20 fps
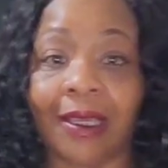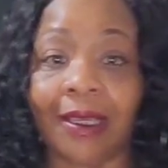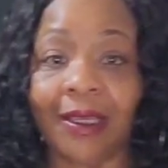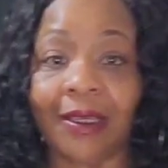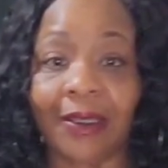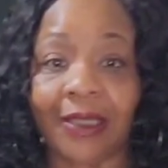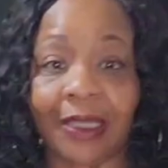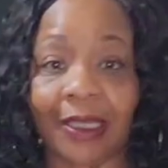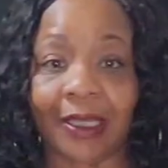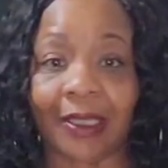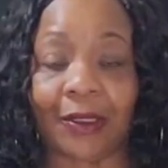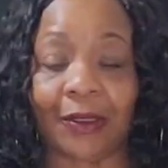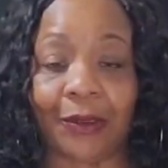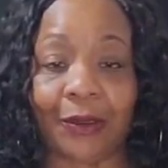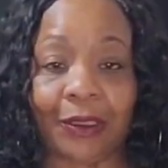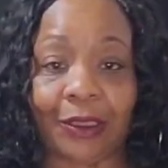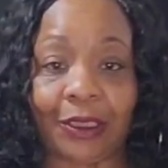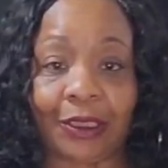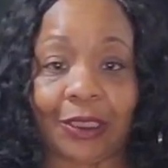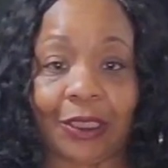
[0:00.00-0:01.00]
Okay,
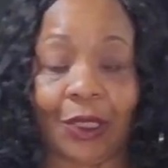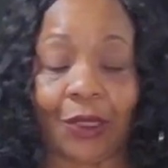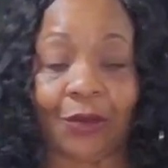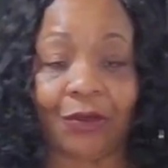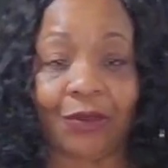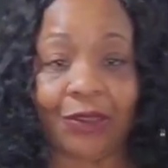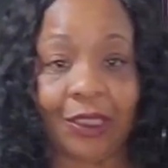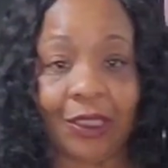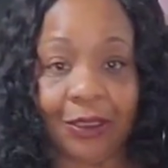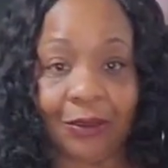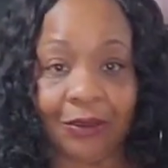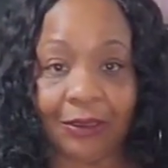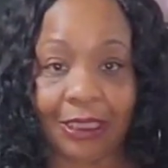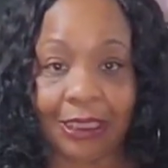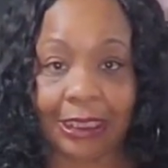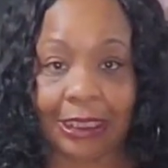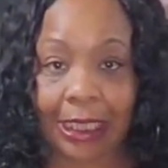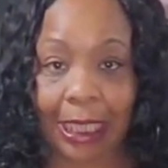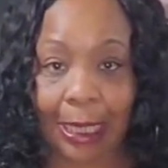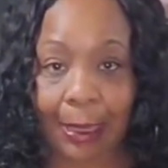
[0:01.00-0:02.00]
gorgeous curvy
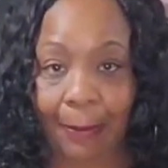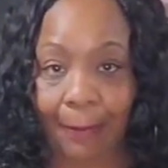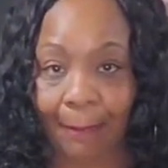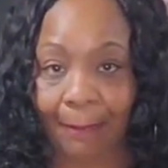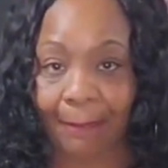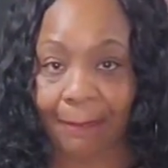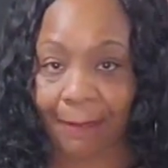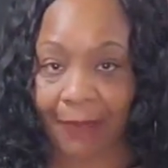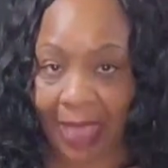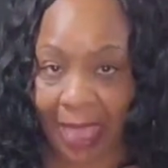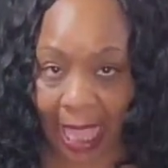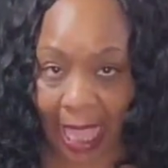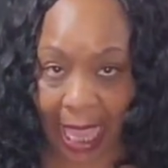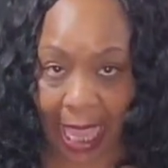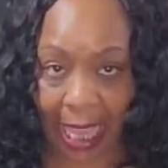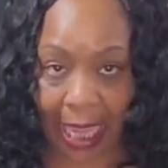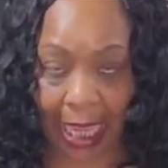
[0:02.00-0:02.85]
cuties. I'm back.